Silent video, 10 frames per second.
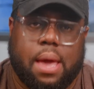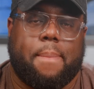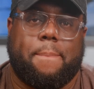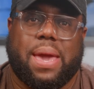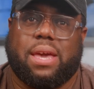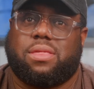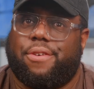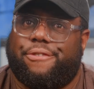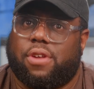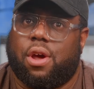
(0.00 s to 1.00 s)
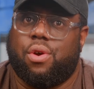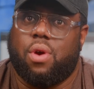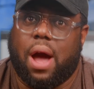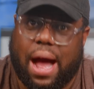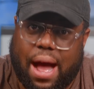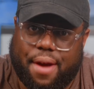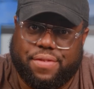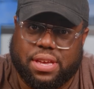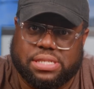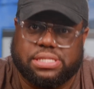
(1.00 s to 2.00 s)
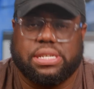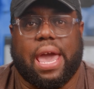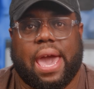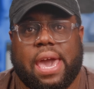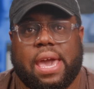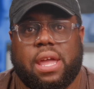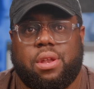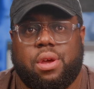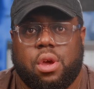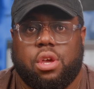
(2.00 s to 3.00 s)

make the flow obvious and